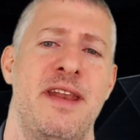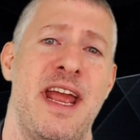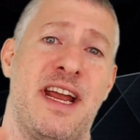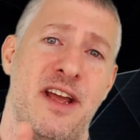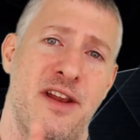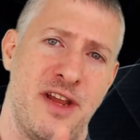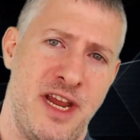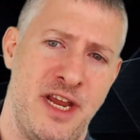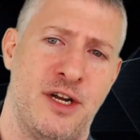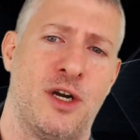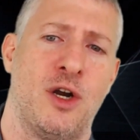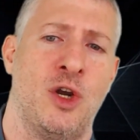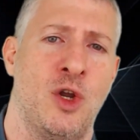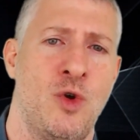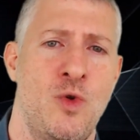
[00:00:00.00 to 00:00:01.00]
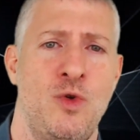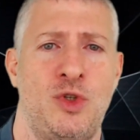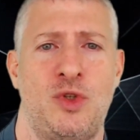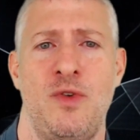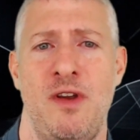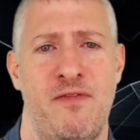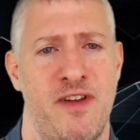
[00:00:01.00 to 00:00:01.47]
They can either
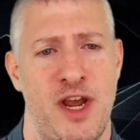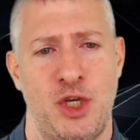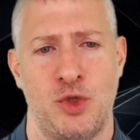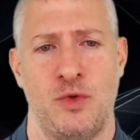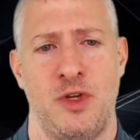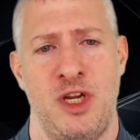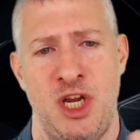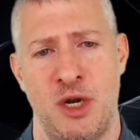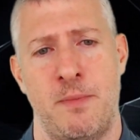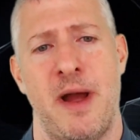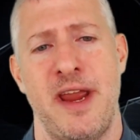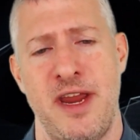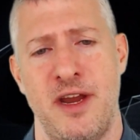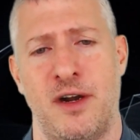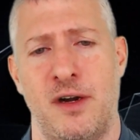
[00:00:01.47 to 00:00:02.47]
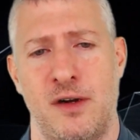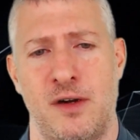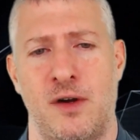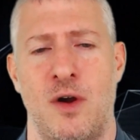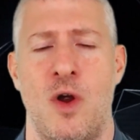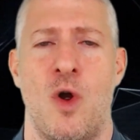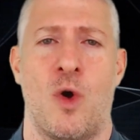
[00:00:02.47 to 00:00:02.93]
lose to inflation year by year
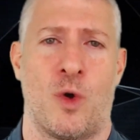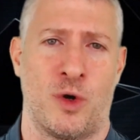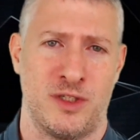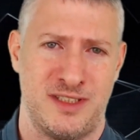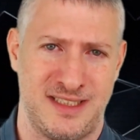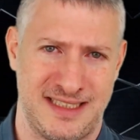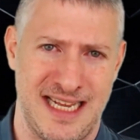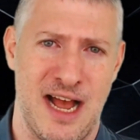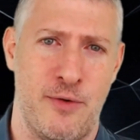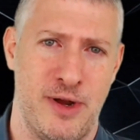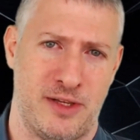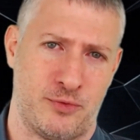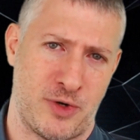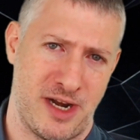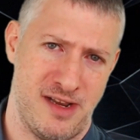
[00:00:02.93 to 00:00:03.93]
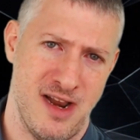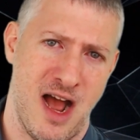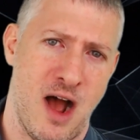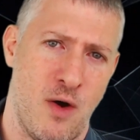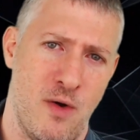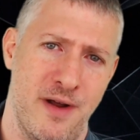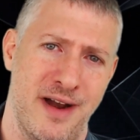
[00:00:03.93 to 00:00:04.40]
or sell it right
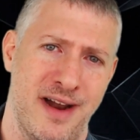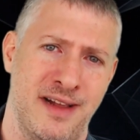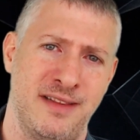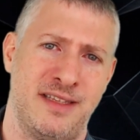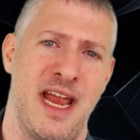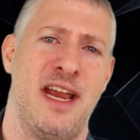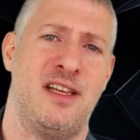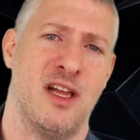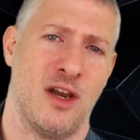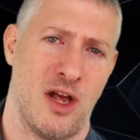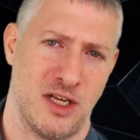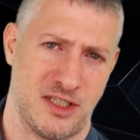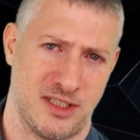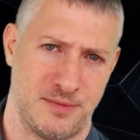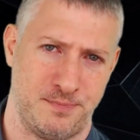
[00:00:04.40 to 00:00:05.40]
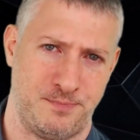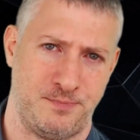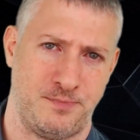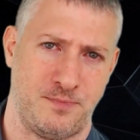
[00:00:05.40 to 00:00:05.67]
now and take the loss.